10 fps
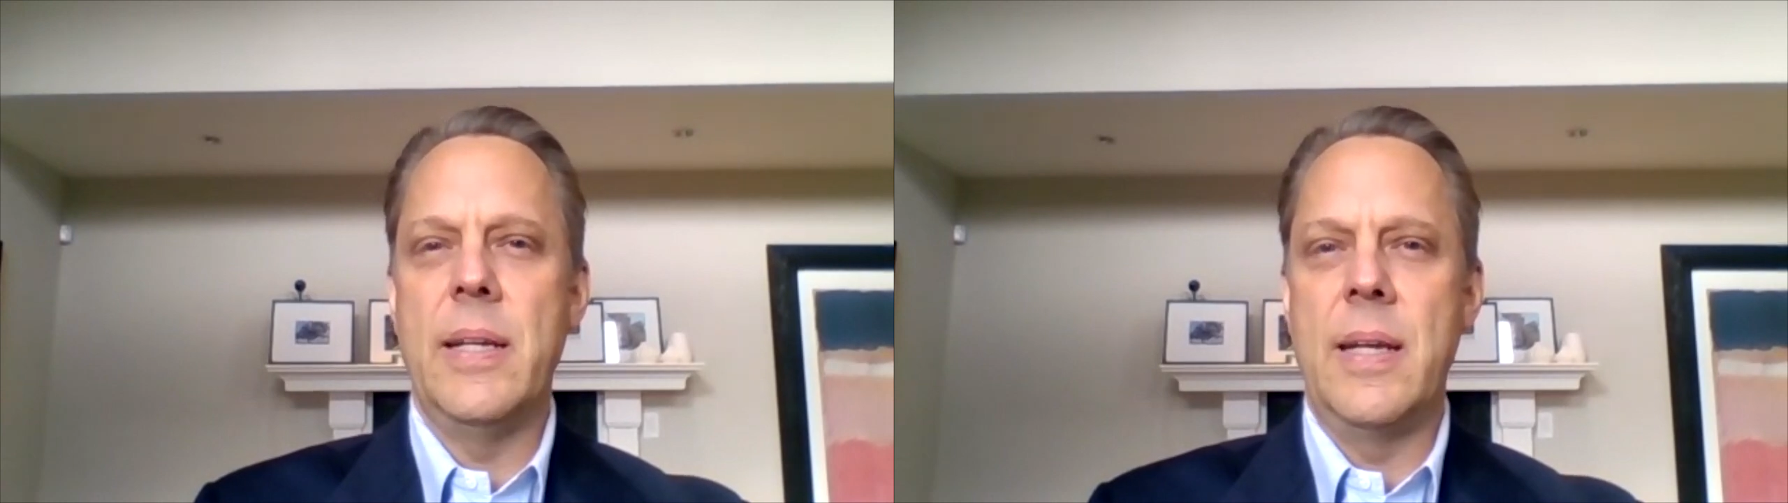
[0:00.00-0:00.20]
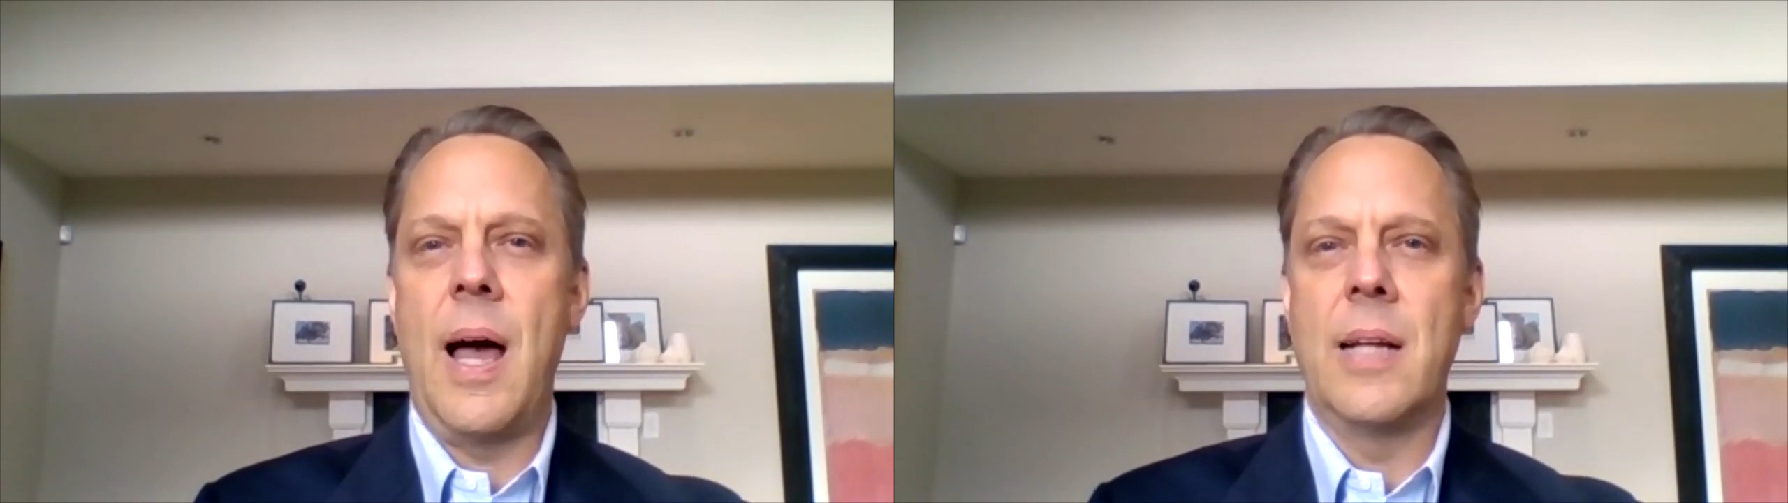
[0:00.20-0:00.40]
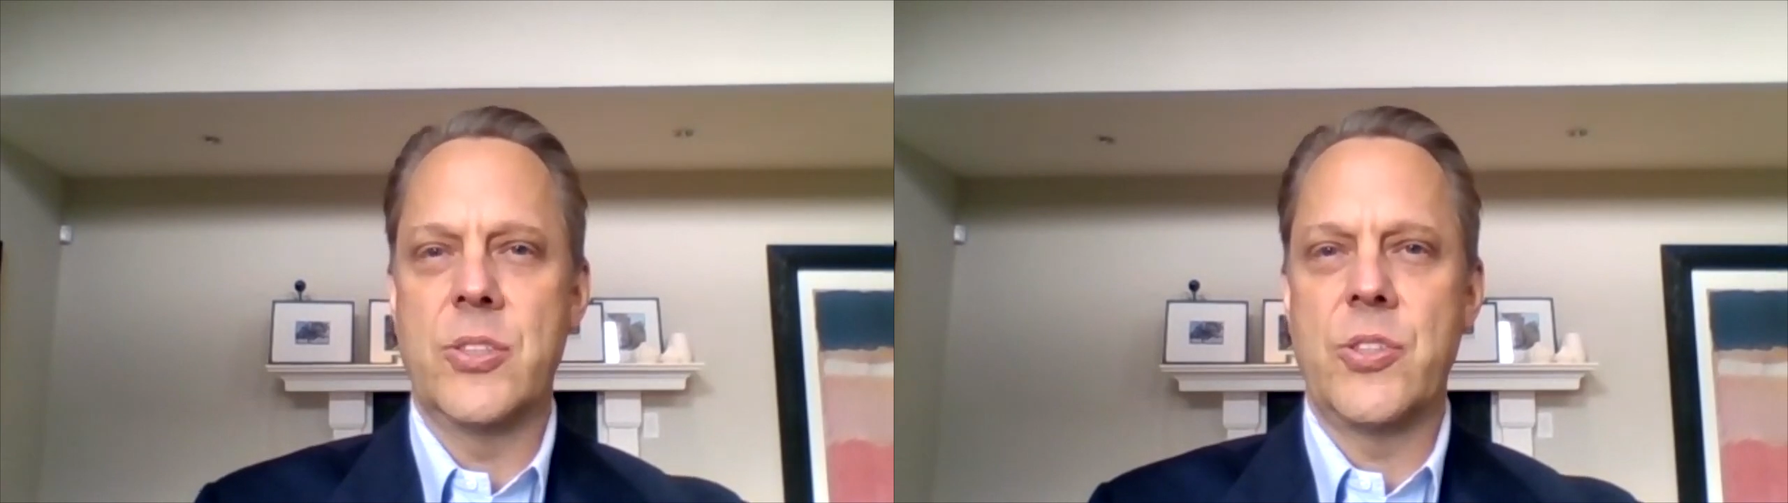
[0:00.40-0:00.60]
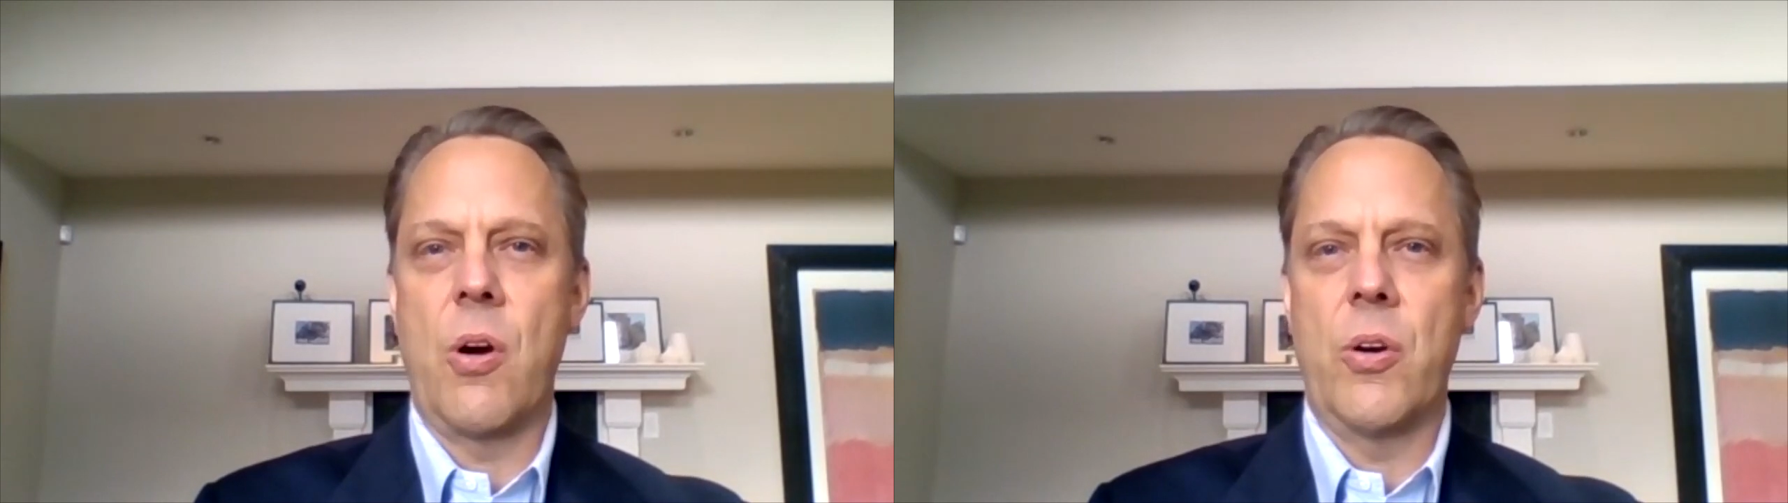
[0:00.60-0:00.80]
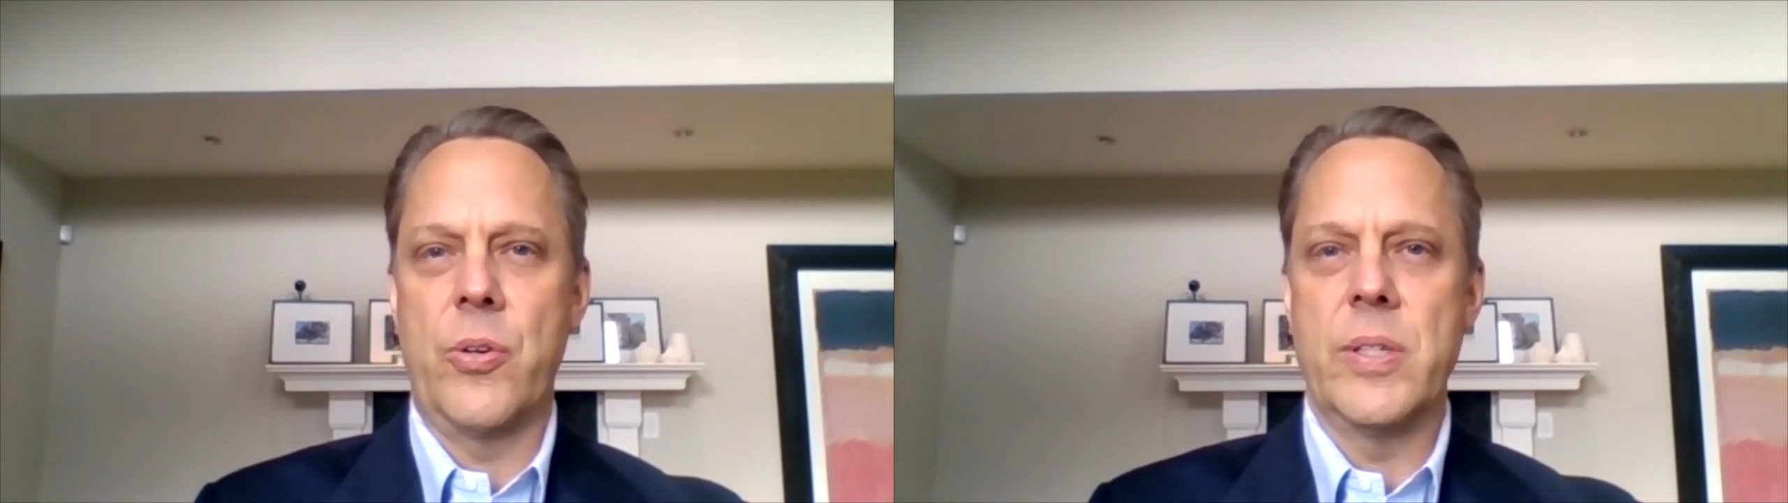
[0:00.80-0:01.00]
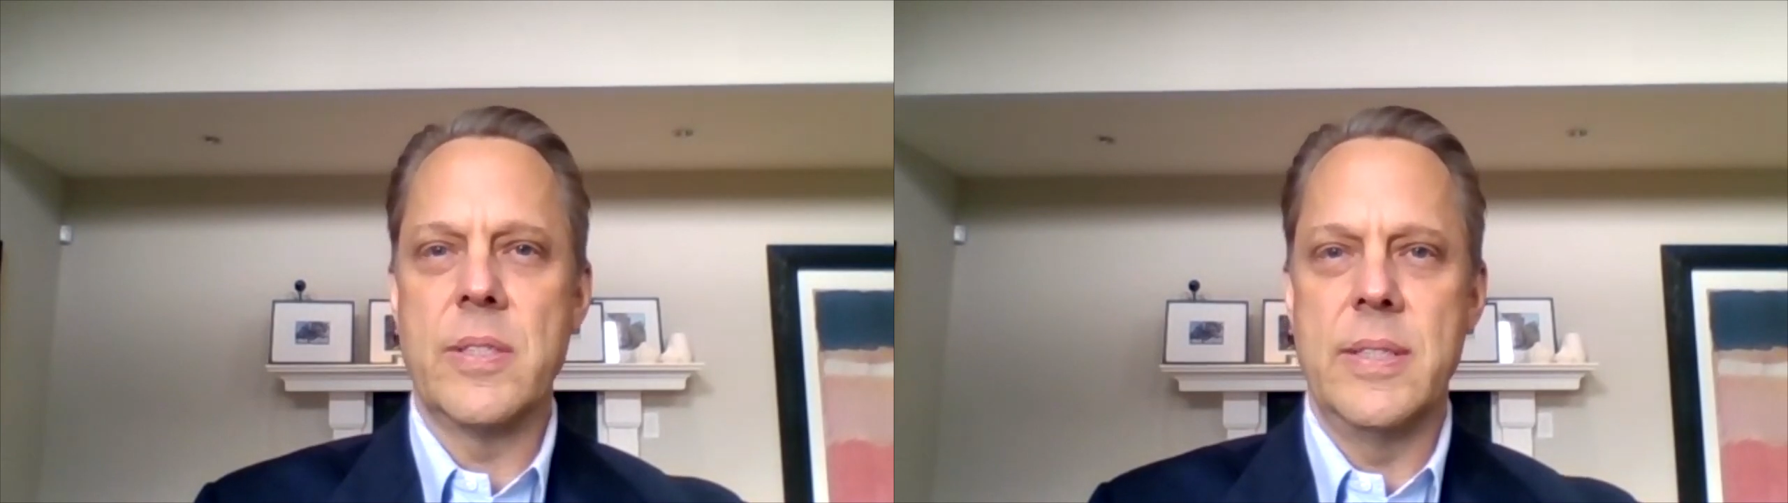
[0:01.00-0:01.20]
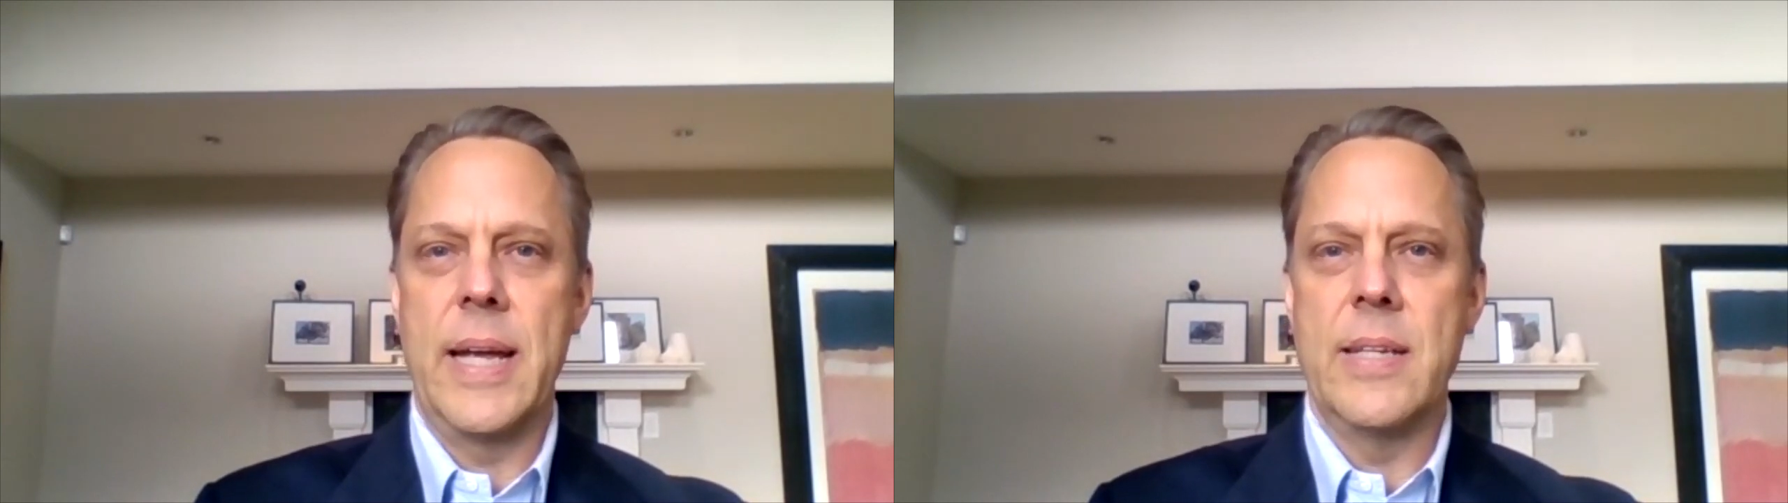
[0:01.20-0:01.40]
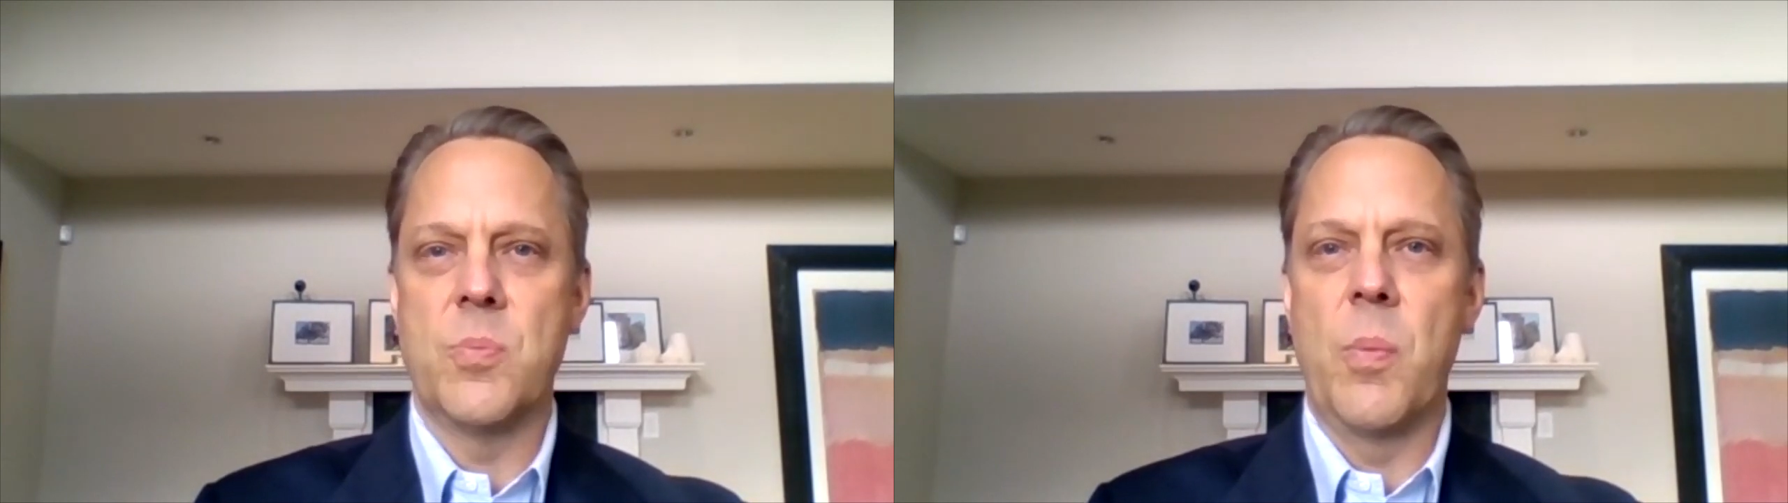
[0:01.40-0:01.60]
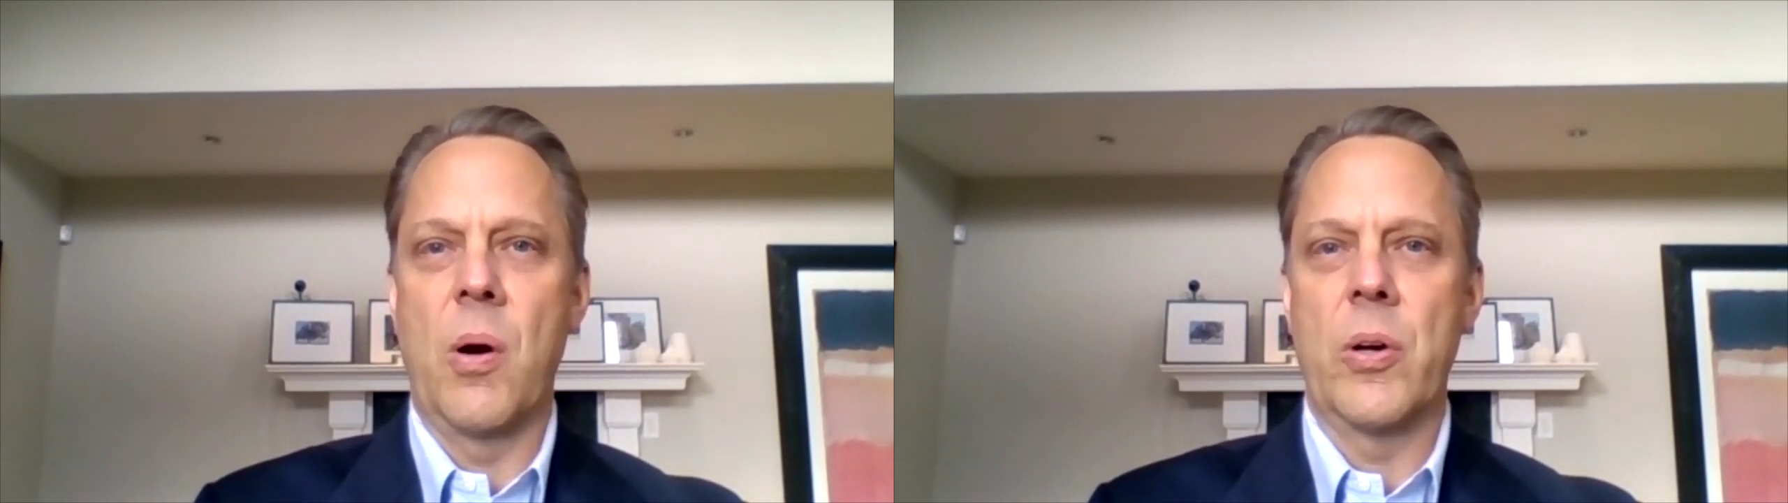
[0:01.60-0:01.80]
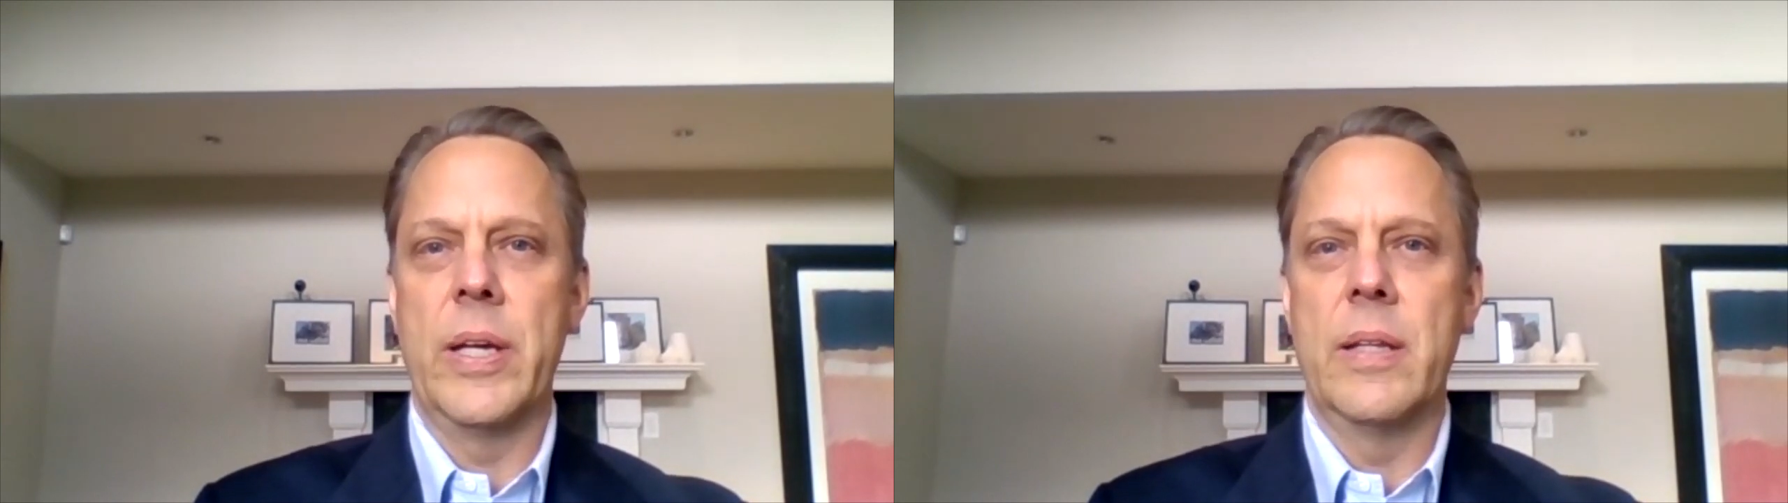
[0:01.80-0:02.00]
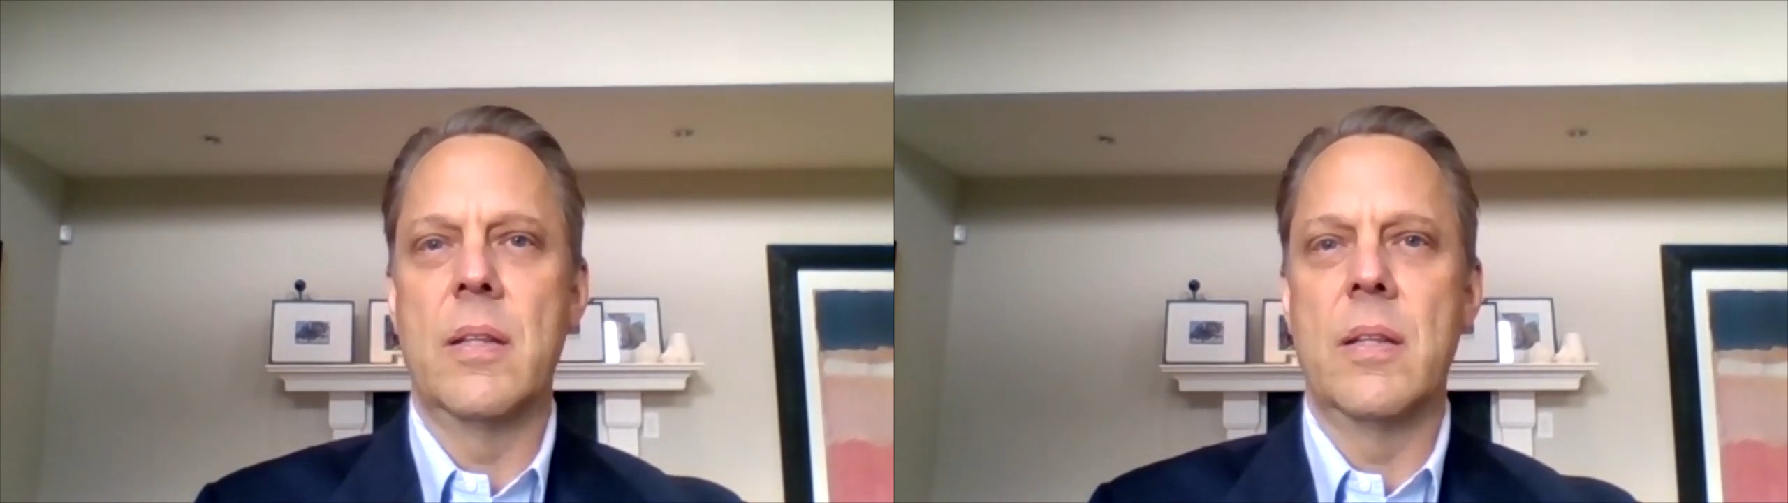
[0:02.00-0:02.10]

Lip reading: non-starter in today's market.